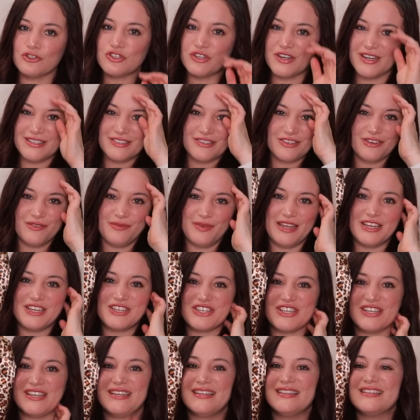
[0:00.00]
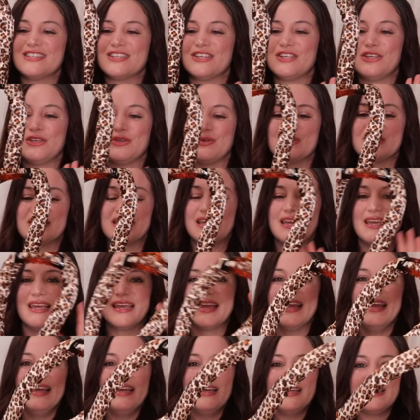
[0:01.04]
transformations using
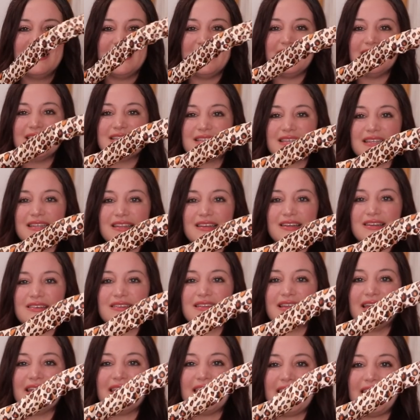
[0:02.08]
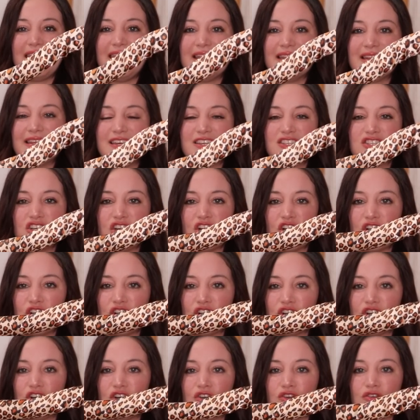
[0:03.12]
these little like heatless
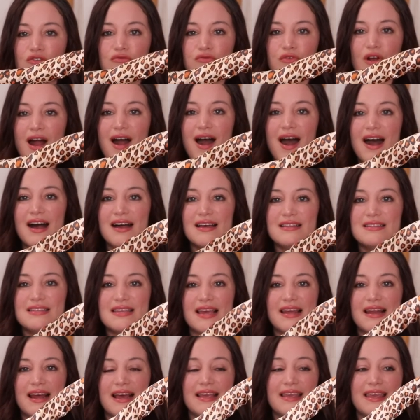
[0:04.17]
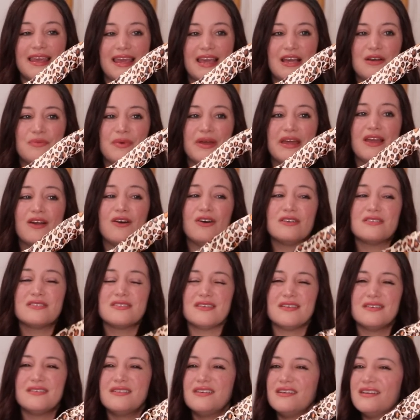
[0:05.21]
curl rods and I can't wait.
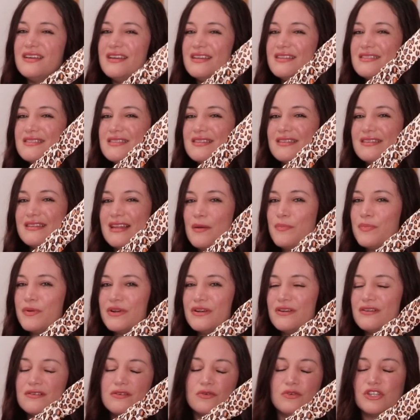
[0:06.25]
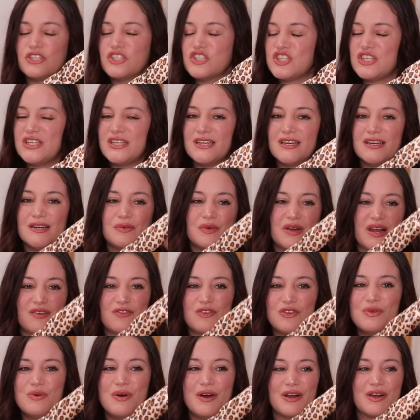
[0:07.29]
Also, it's leopard or cheetah, whatever
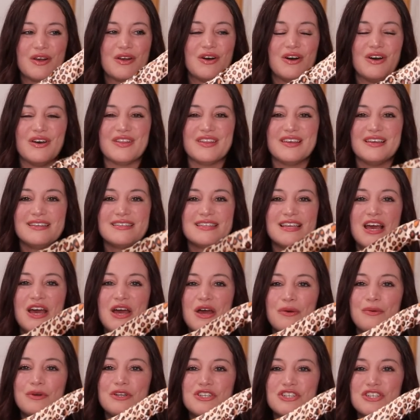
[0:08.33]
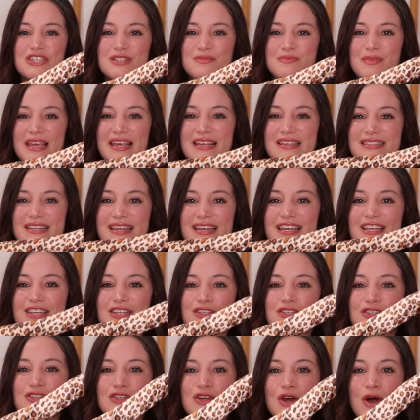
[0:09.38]
you want to call this, which just makes it
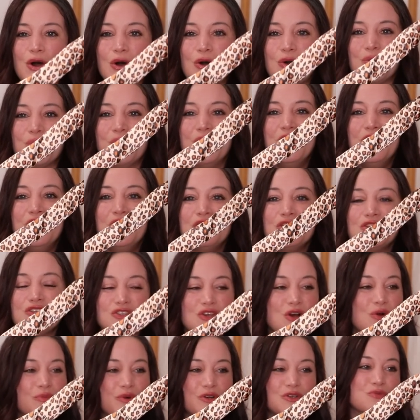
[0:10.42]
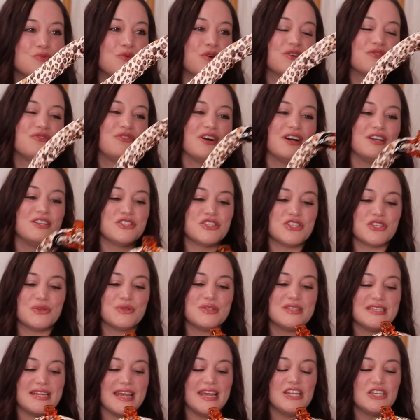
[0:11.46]
so, so much more fun. So
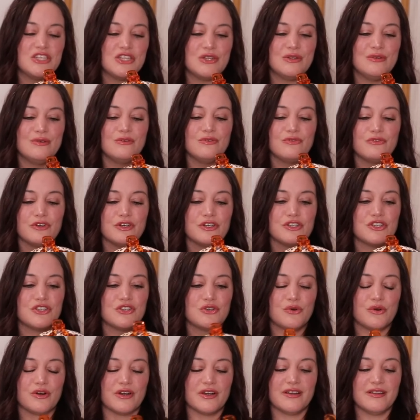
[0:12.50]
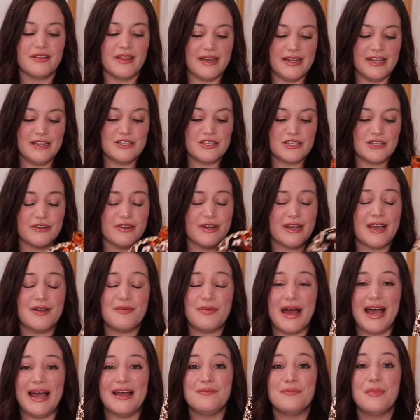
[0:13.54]
stay tuned for a tutorial on Instagram.
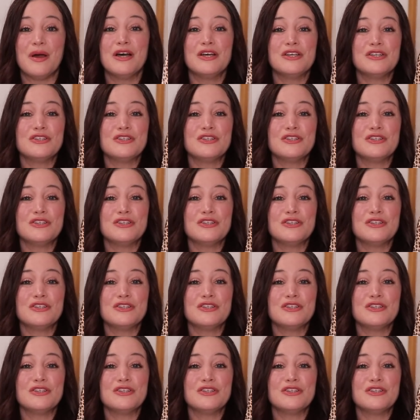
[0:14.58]
I'm